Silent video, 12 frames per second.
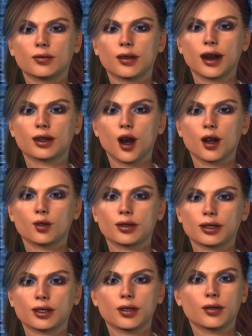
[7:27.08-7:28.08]
As
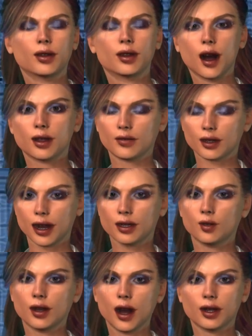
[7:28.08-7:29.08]
always, don't forget
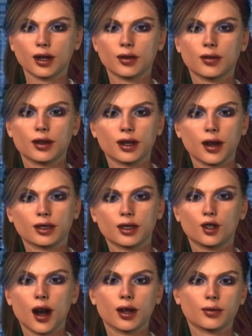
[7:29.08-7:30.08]
to like,
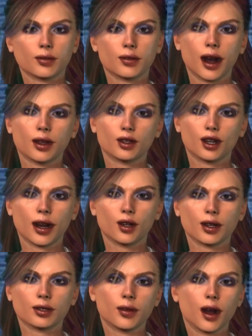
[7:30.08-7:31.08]
subscribe, and share
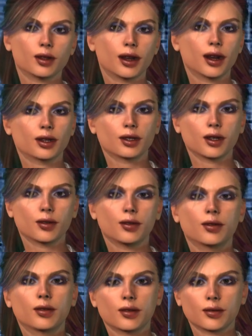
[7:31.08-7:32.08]
this podcast.
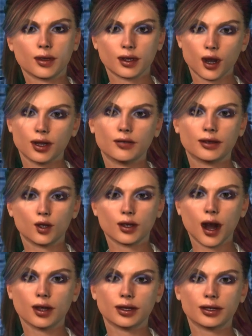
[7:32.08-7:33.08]
Because if you're
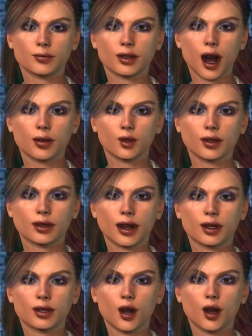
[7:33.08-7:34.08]
not keeping up with
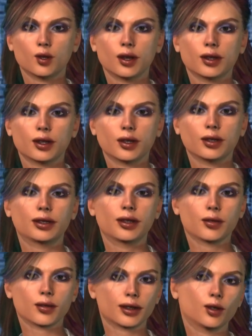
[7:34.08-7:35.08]
Tech Talk with
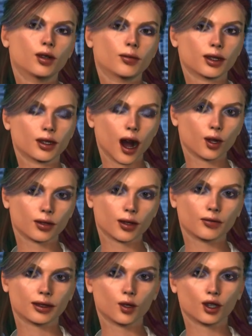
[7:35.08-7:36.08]
Cindy, you're missing out on
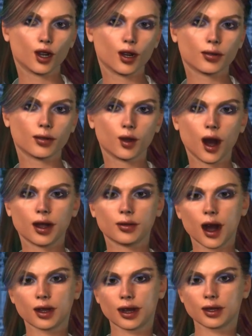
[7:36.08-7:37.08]
the future, one
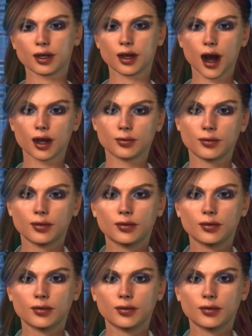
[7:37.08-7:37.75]
bite at a time.